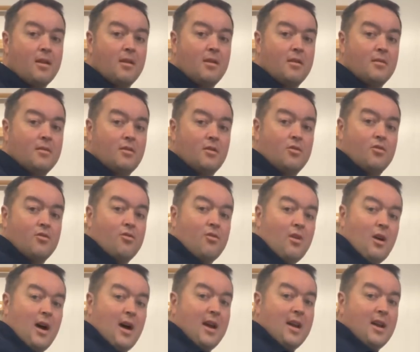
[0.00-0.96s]
to
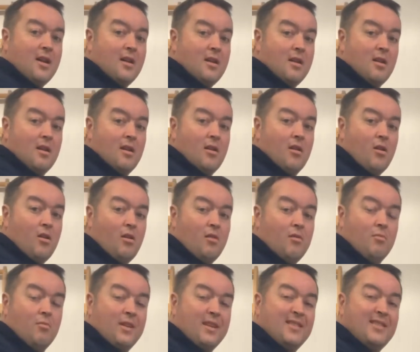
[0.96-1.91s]
try and,
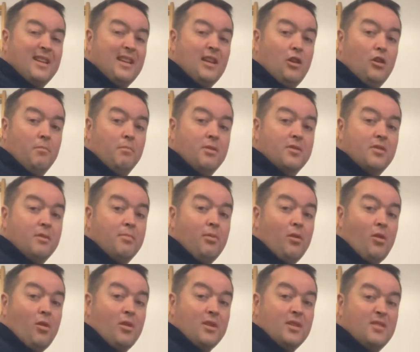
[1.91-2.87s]
when I say lumbar
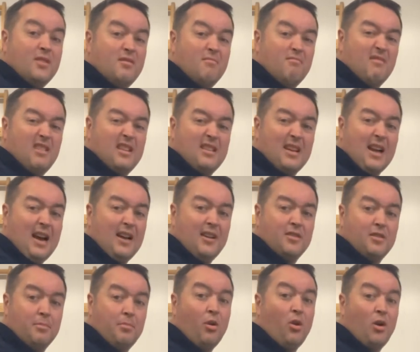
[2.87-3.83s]
support, is kind of
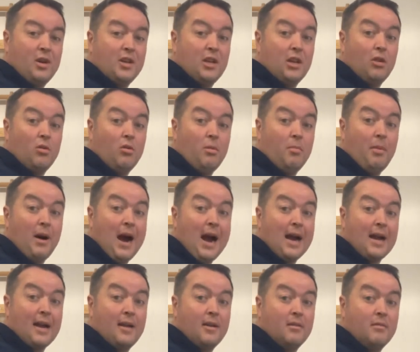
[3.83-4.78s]
supporting your lower
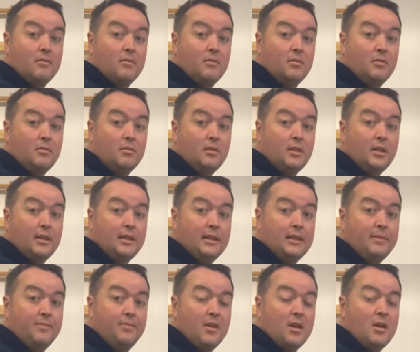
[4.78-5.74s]
back,
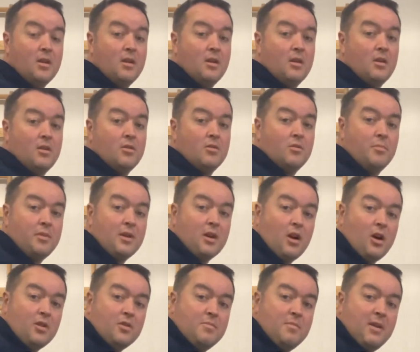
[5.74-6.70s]
okay? So
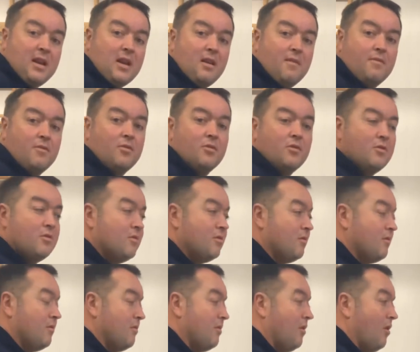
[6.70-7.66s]
because many of us
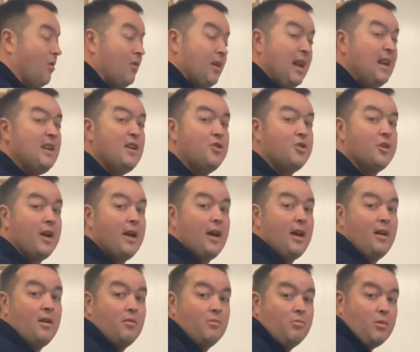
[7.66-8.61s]
on any
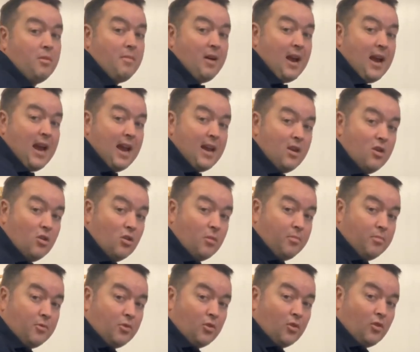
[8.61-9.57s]
chair, we might end
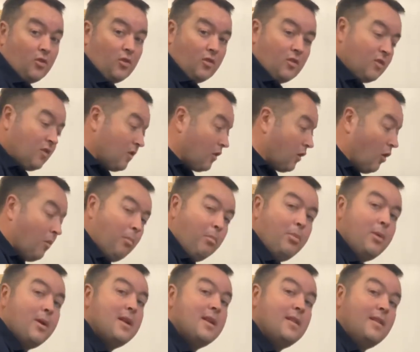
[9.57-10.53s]
up just
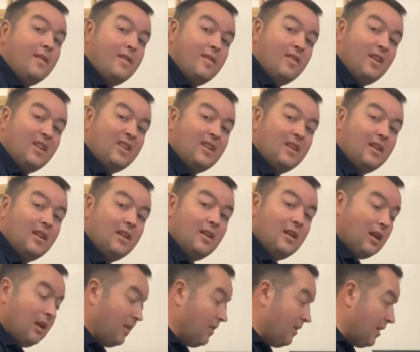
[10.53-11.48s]
slumping and sitting
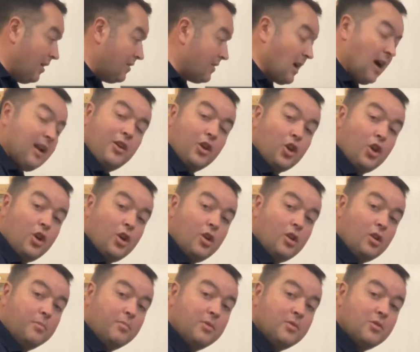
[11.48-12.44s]
in these kind of
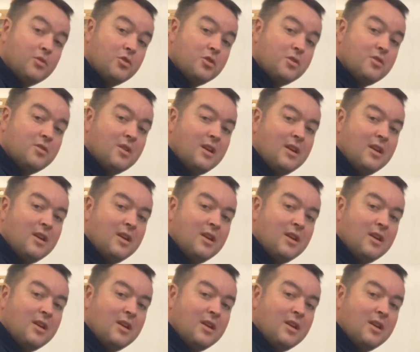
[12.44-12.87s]
curled positions.